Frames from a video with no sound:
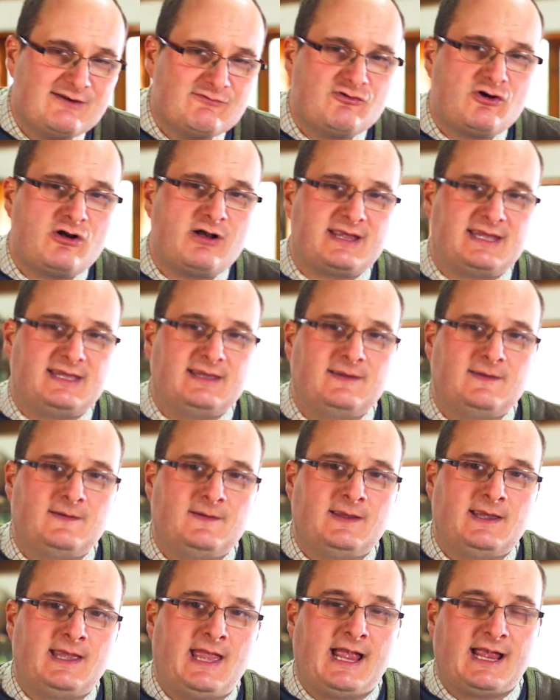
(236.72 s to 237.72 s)
it right.
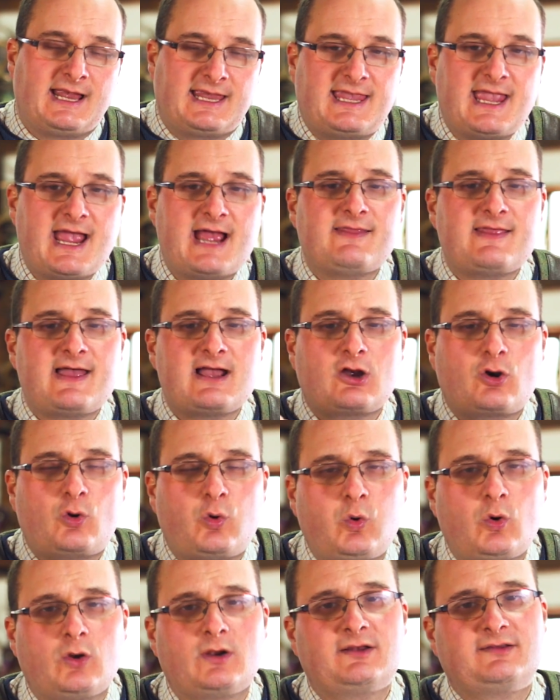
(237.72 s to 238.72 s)
Get that
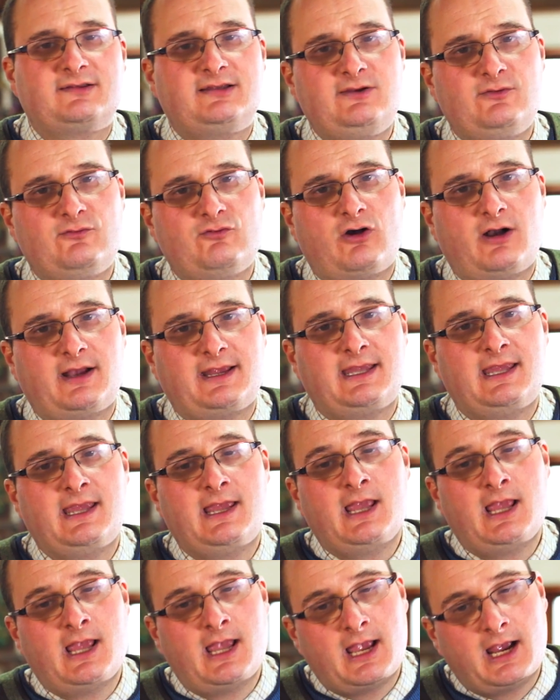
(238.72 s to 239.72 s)
quality right.
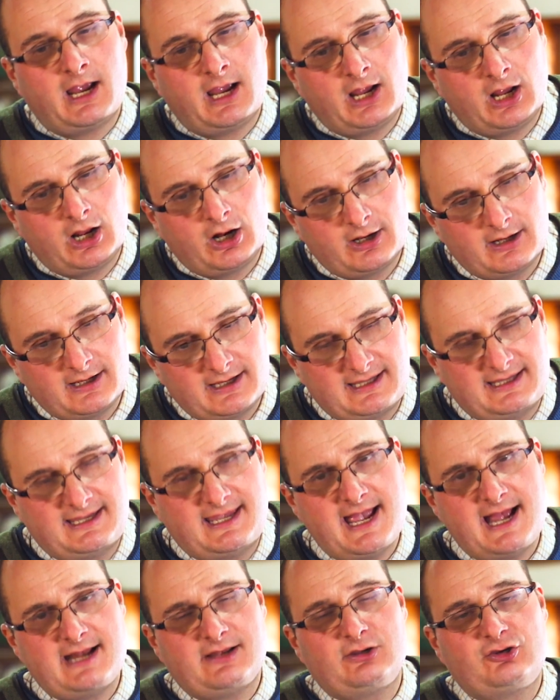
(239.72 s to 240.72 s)

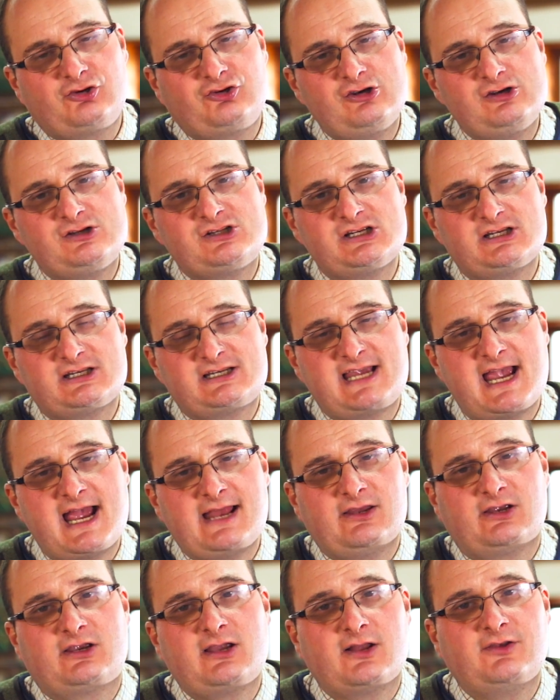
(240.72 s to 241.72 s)
Get
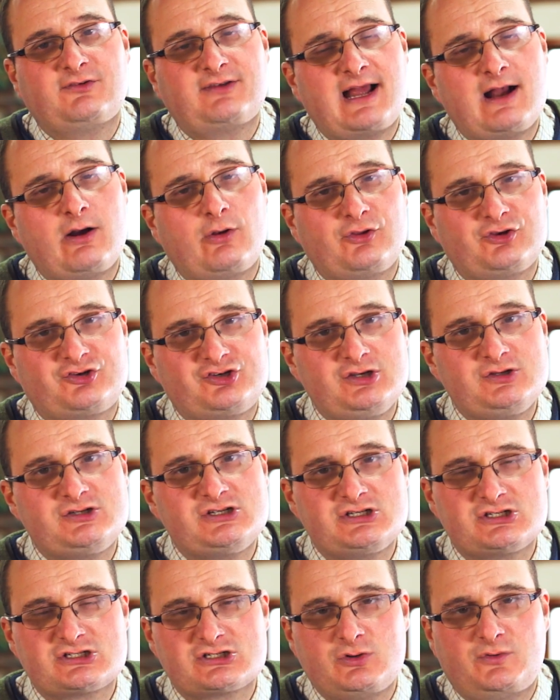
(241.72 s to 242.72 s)
the guns out on the
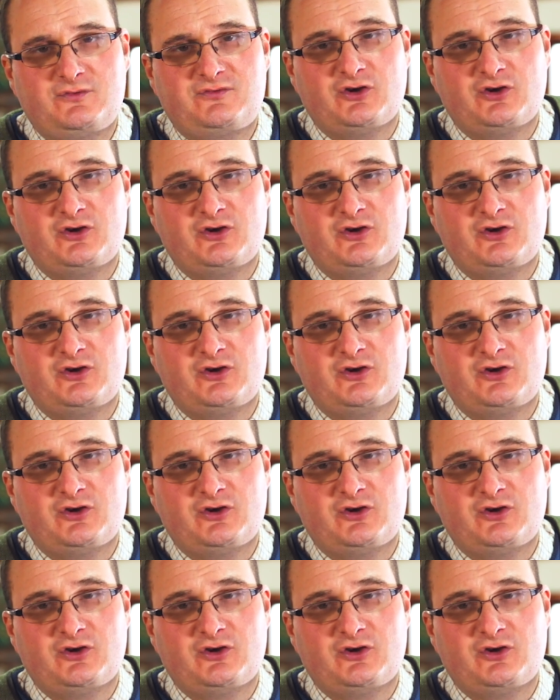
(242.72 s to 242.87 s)
shooting school